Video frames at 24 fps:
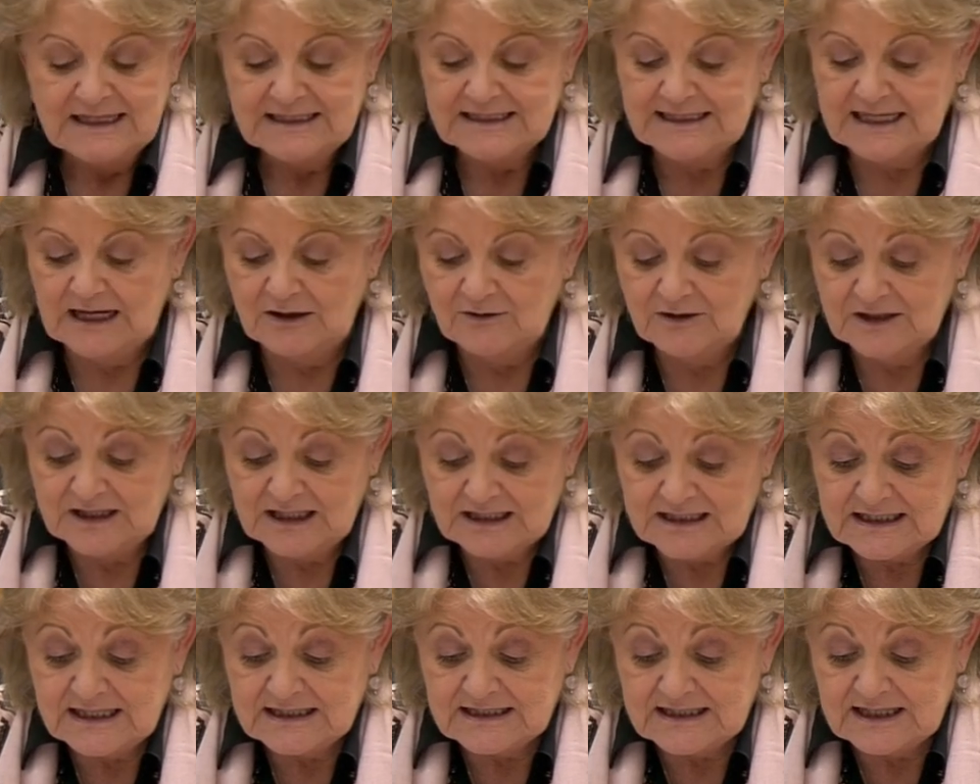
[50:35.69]
So
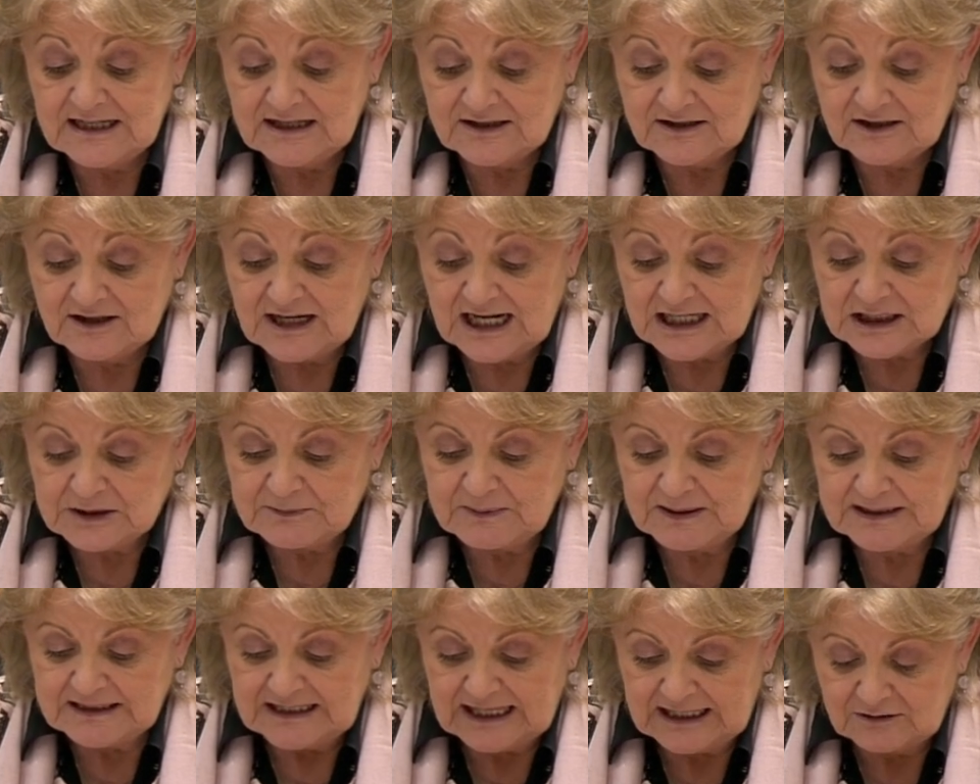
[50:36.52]
this is the other
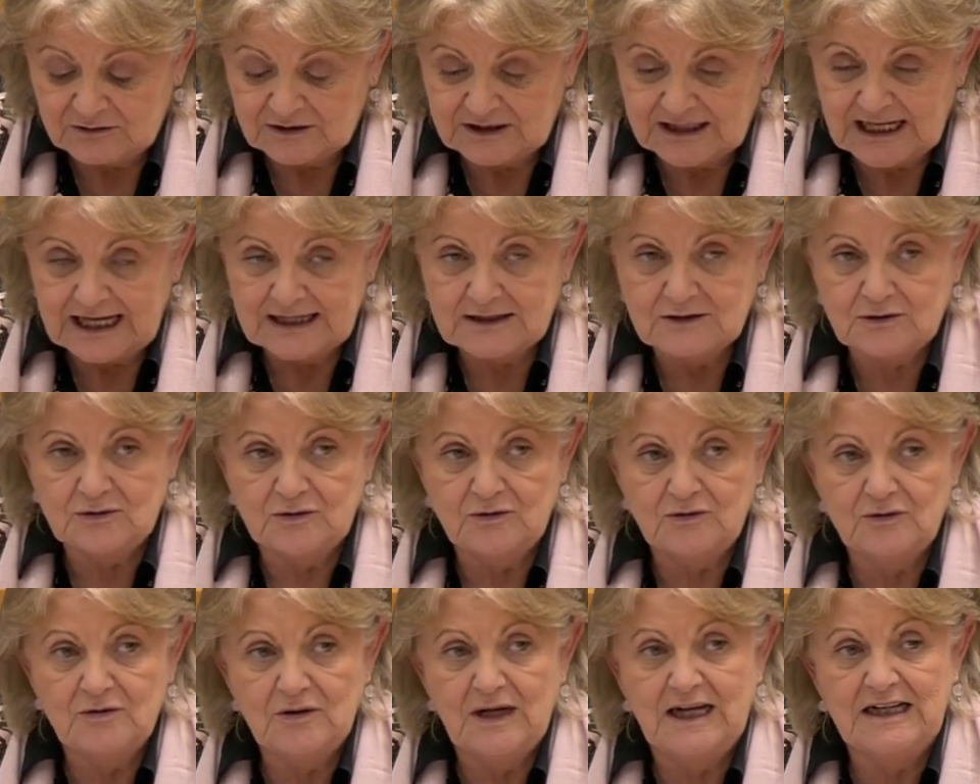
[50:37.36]
aspect I would like
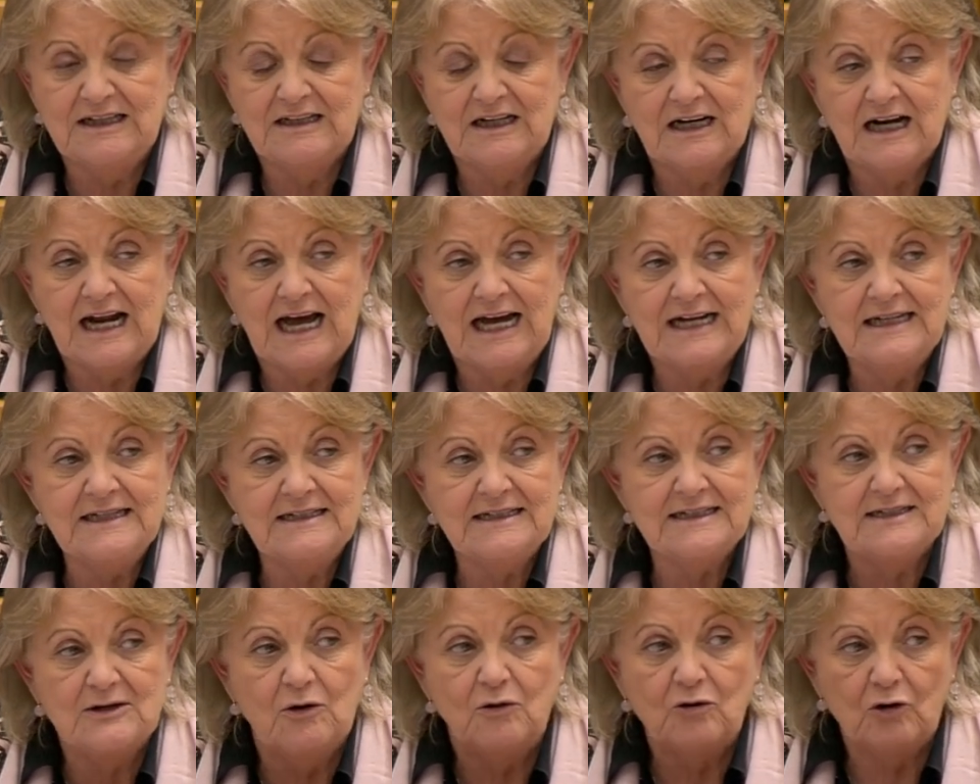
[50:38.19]
to
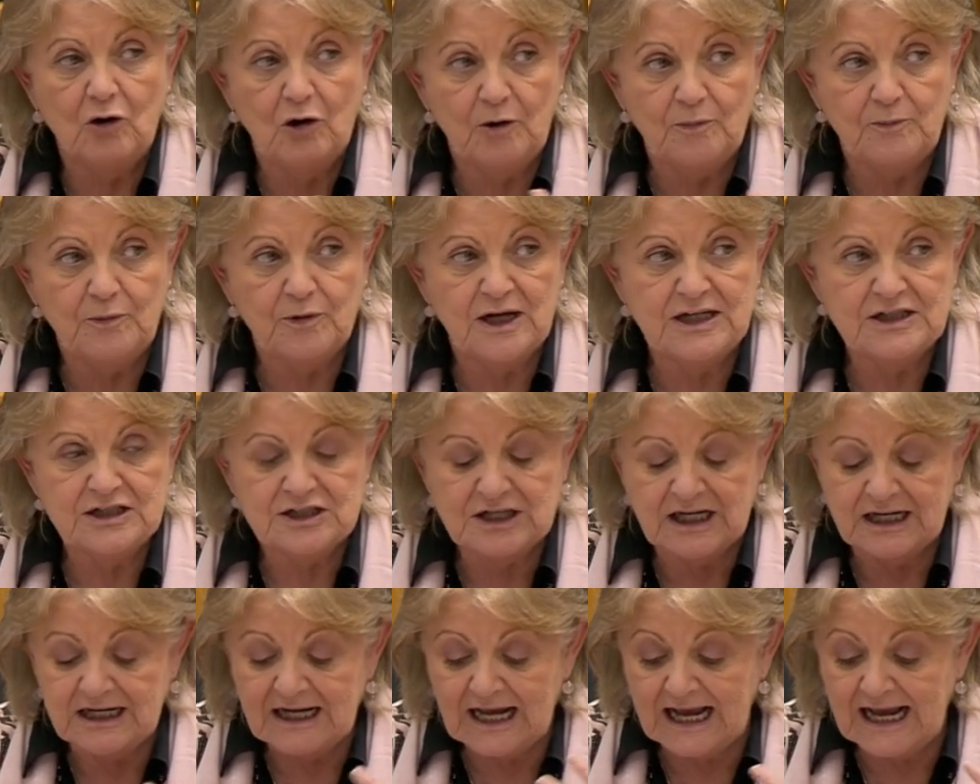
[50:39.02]
underline, so
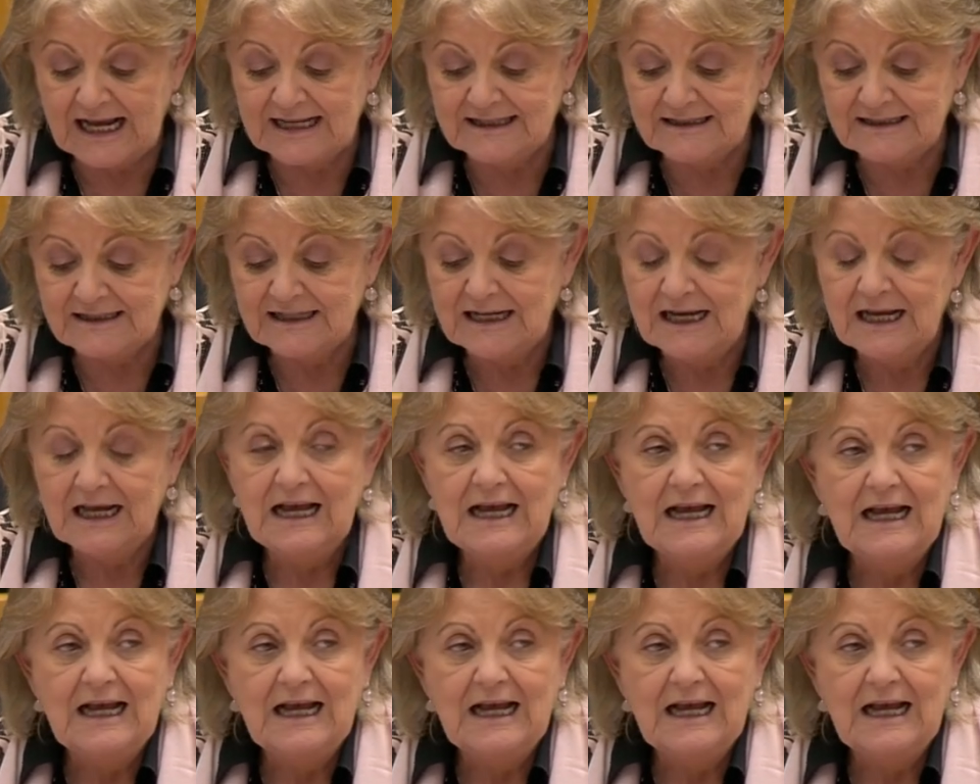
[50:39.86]
cooperation and